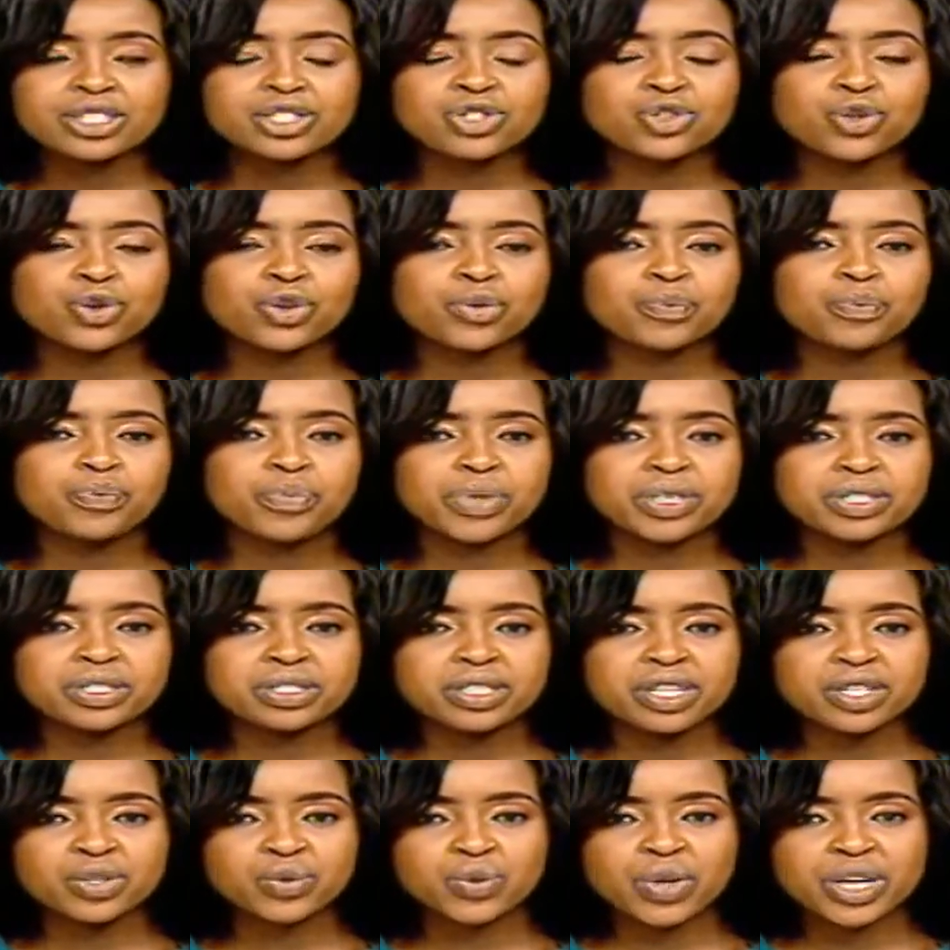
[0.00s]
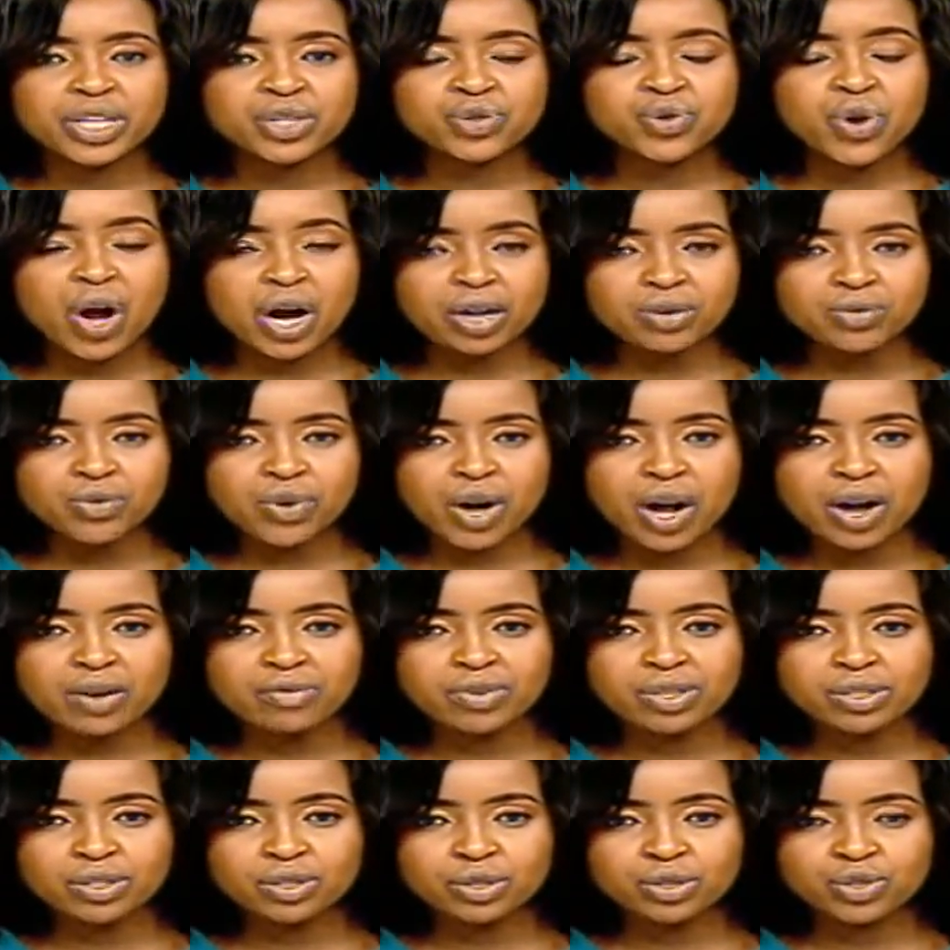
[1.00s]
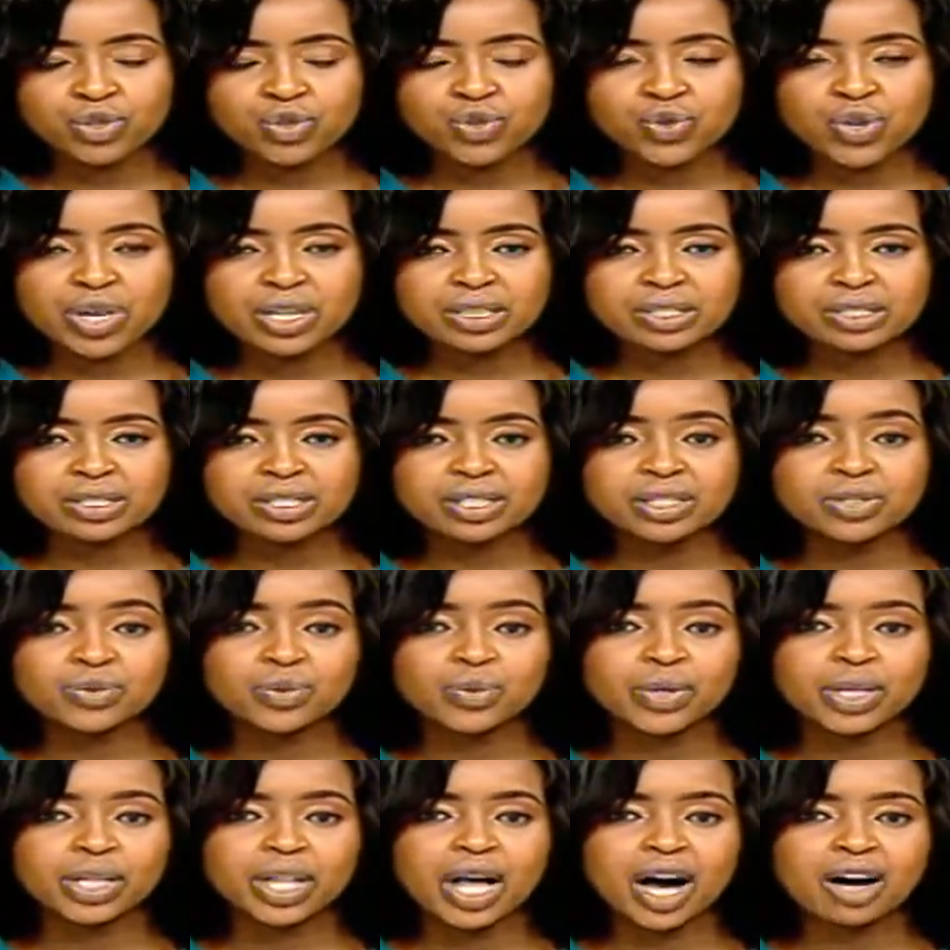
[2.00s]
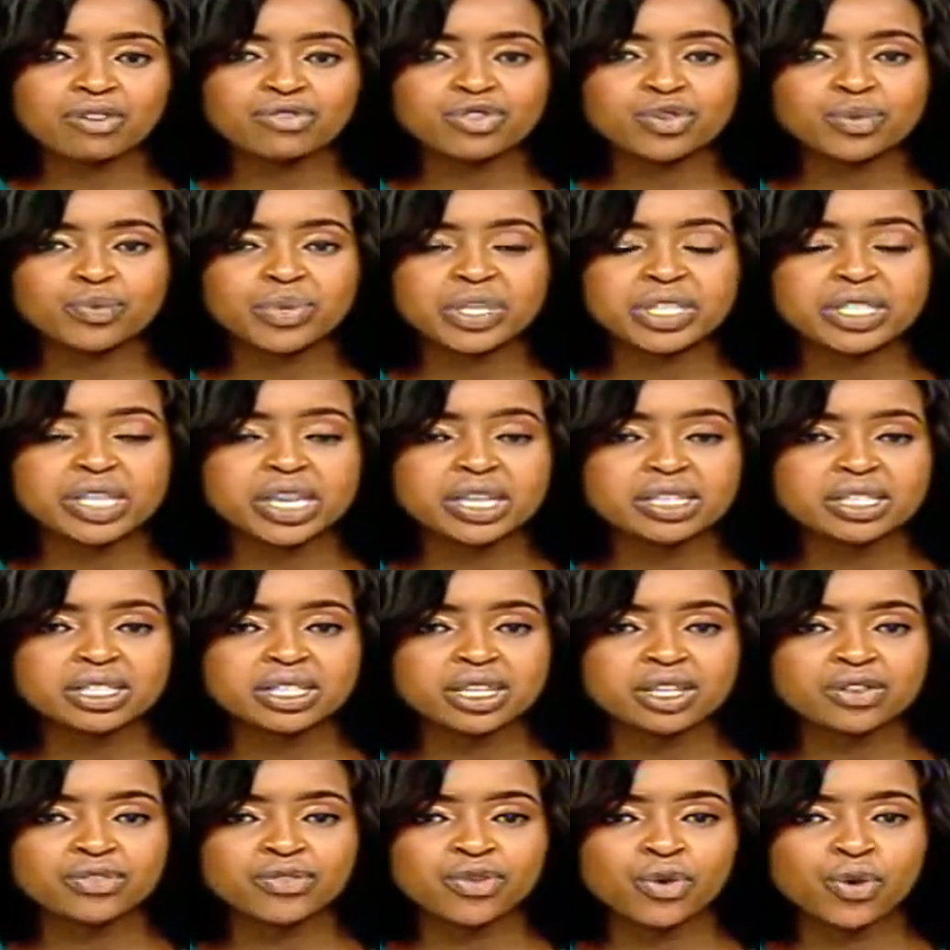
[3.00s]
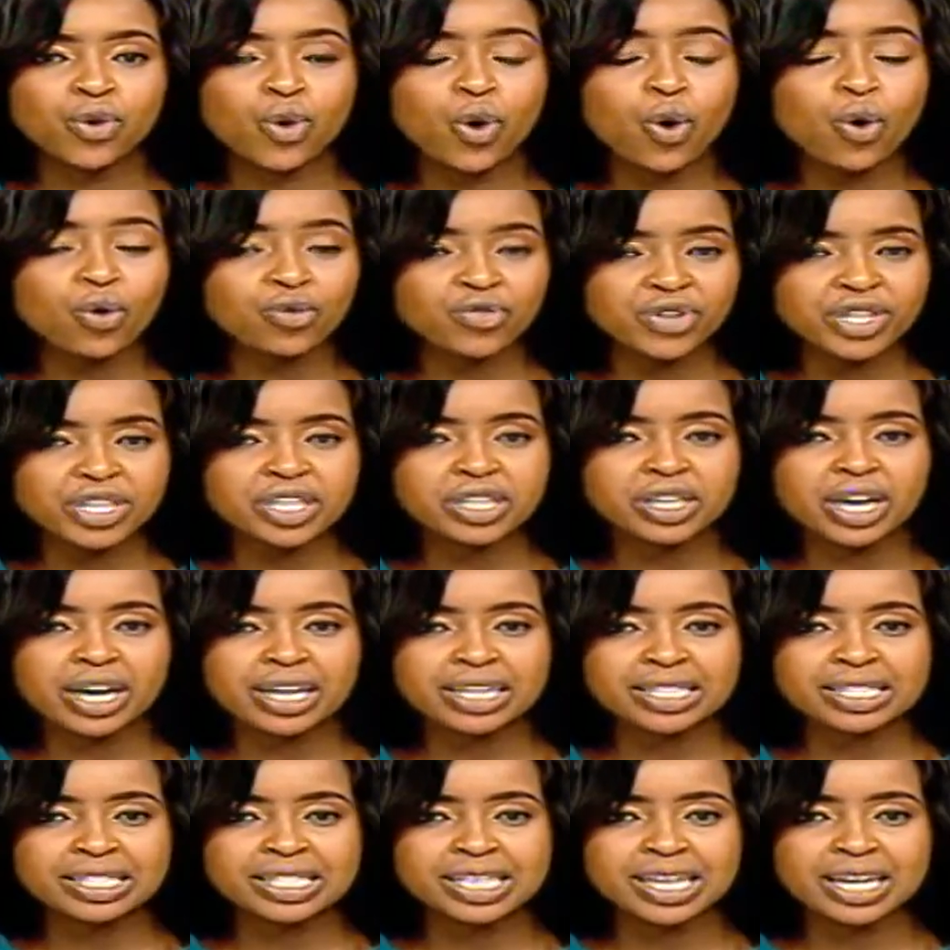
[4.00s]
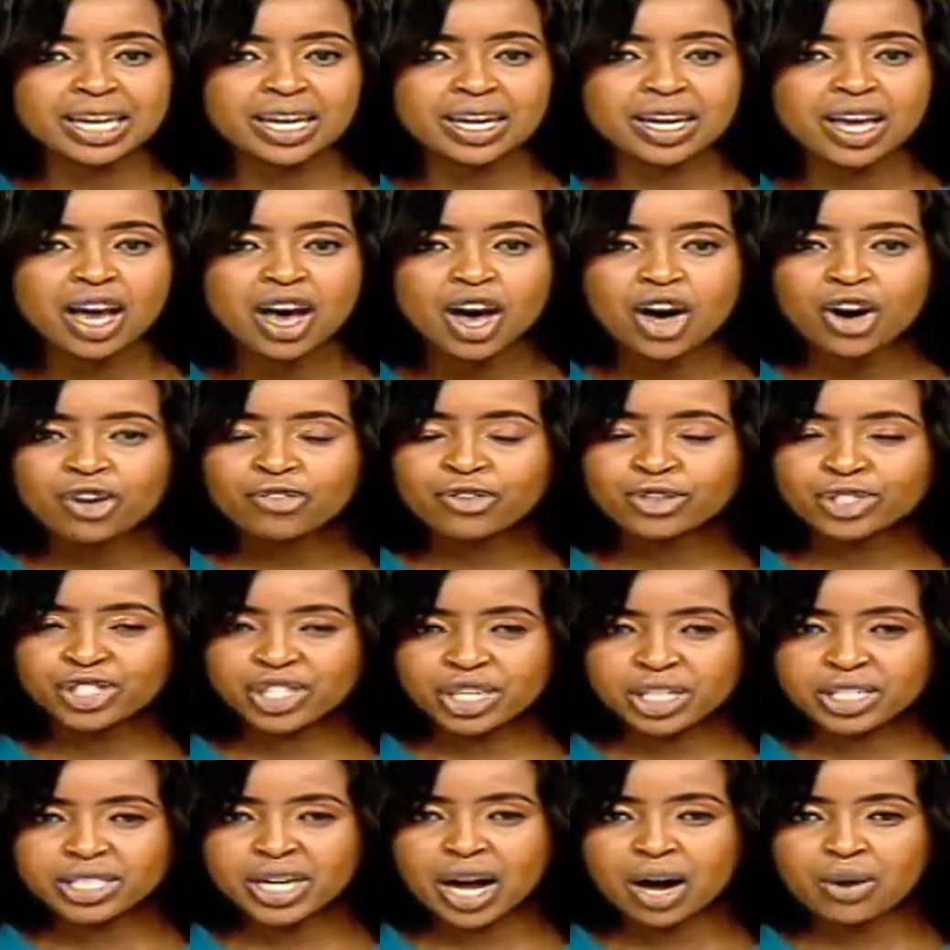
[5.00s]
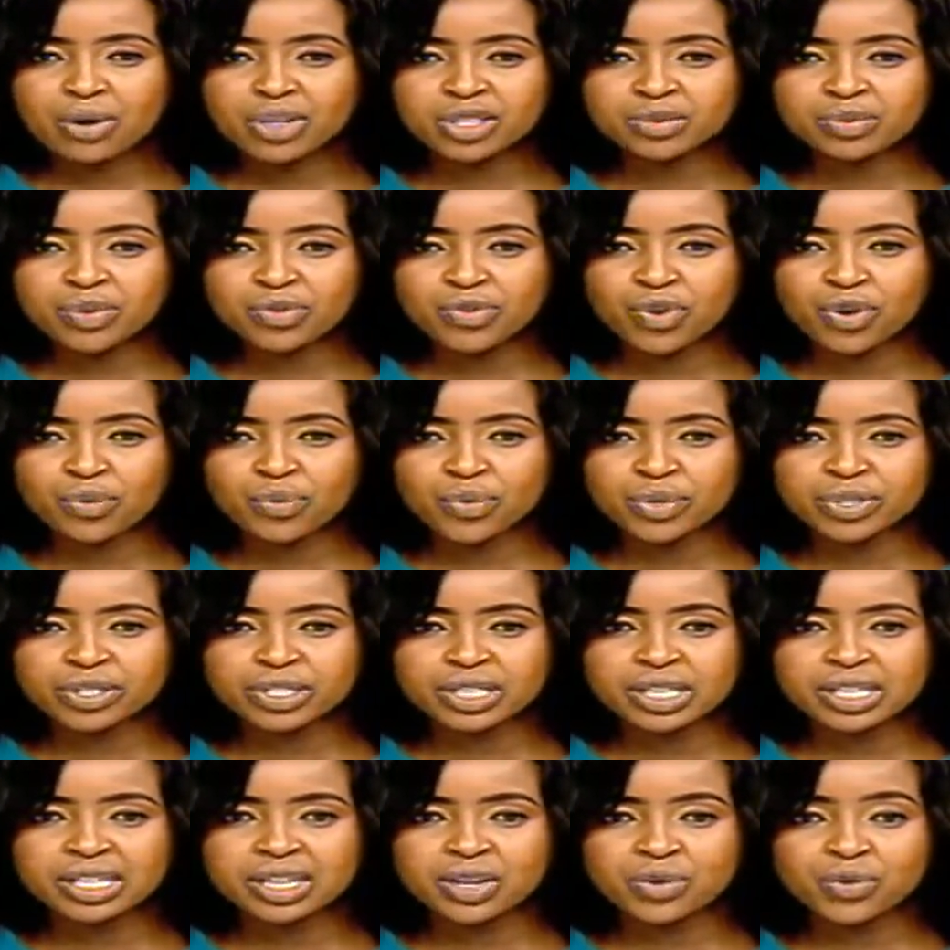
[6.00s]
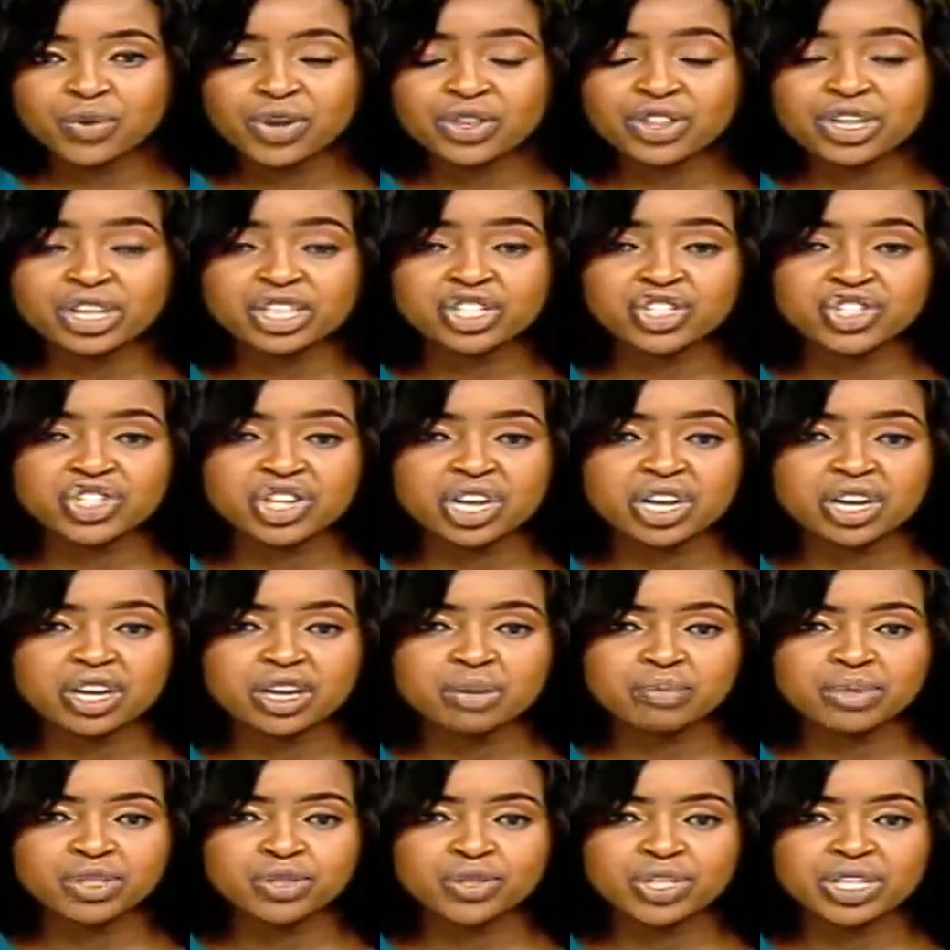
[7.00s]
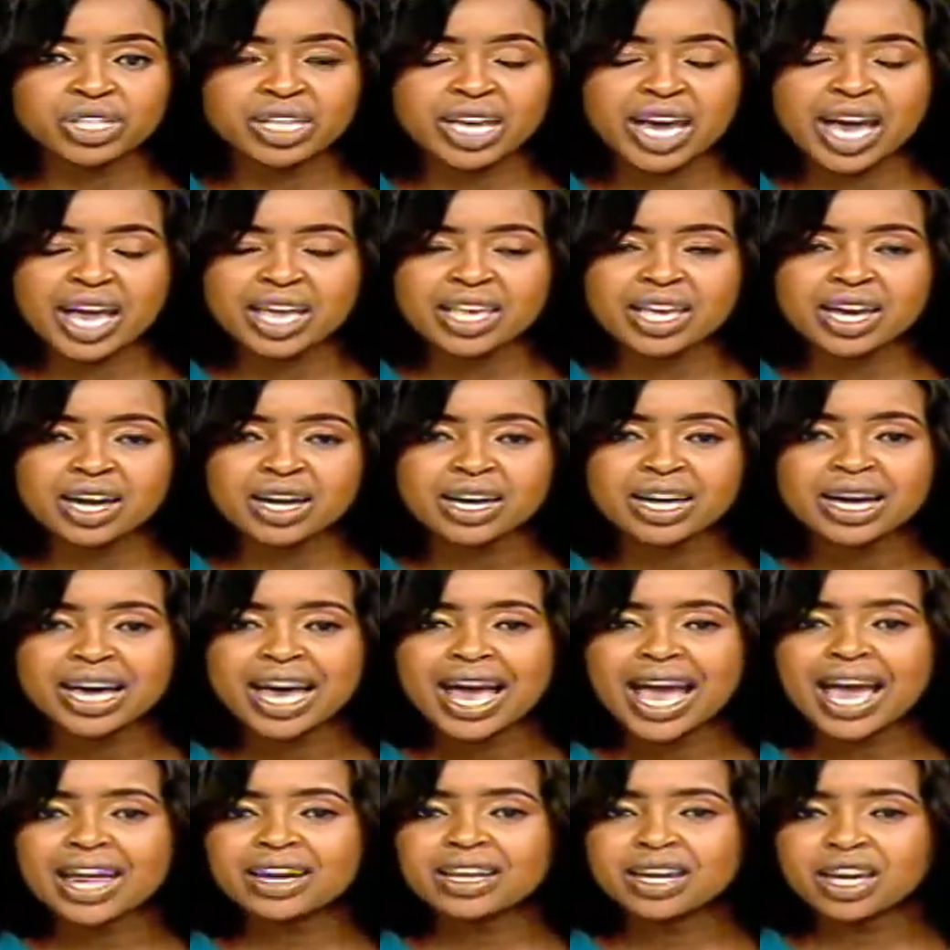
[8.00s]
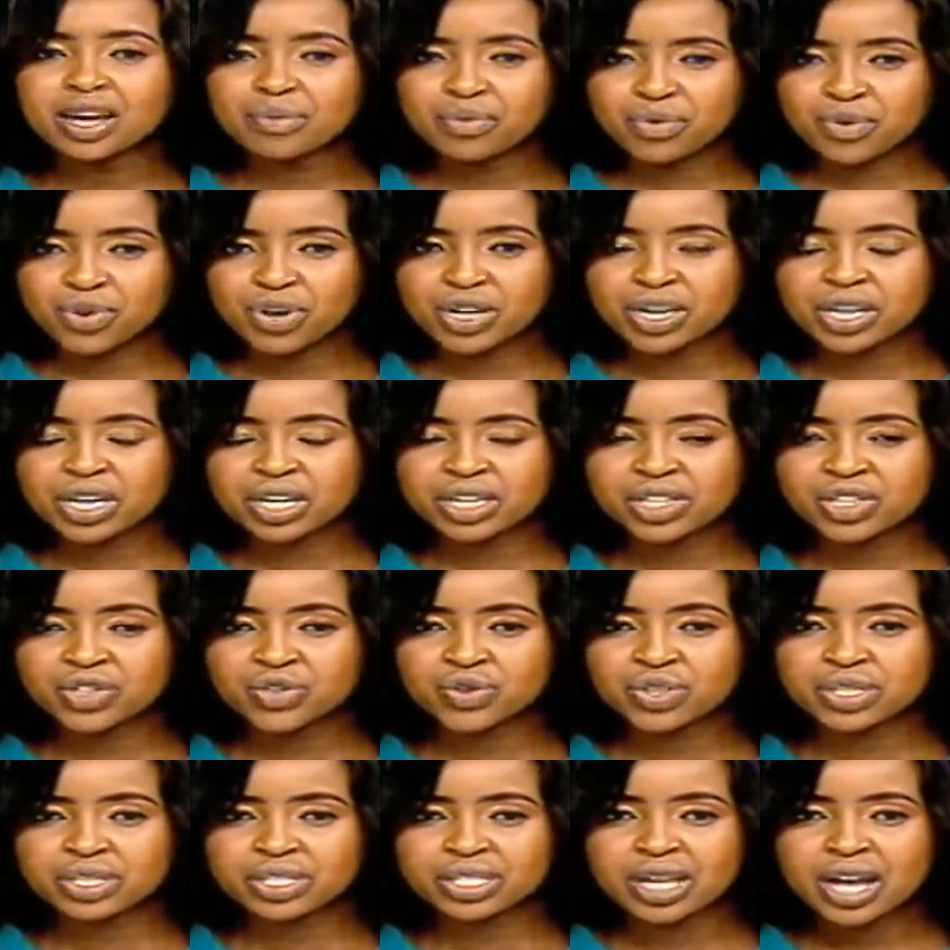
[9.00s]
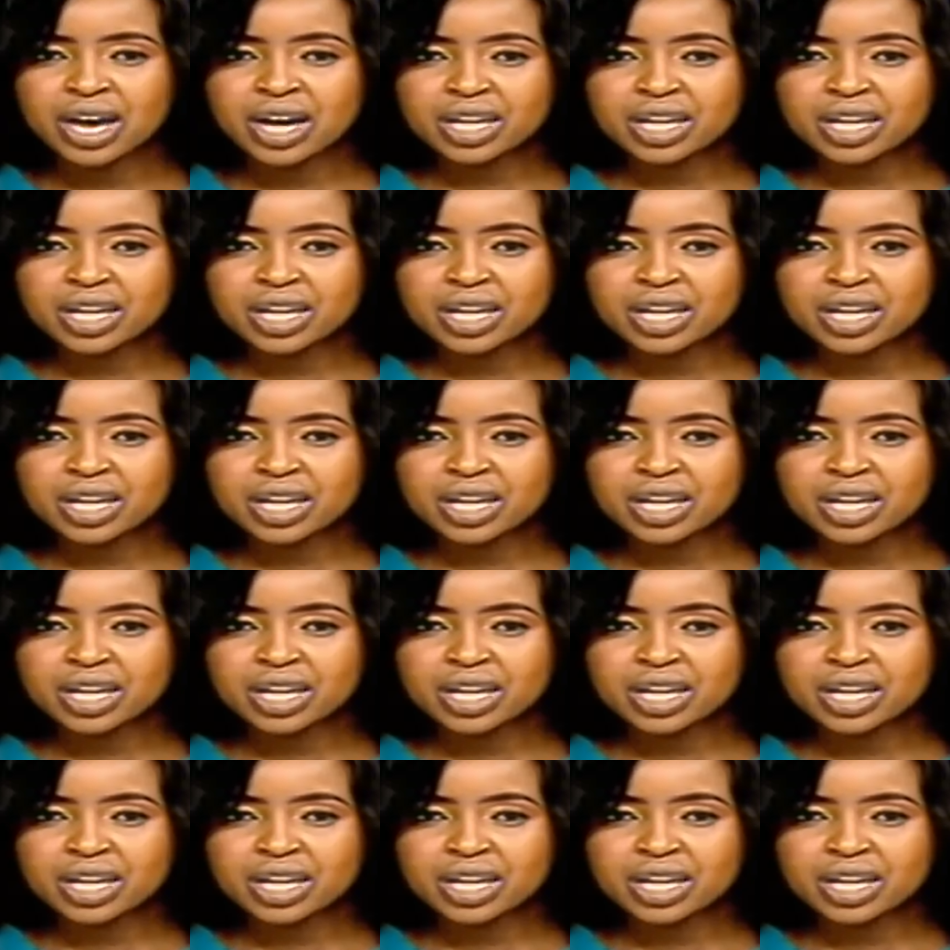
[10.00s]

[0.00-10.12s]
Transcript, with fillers: talk business, where truck drivers on transit will have to be tested for COVID nineteen forty-eight hours before proceeding with their journey between Kenya and neighboring countries.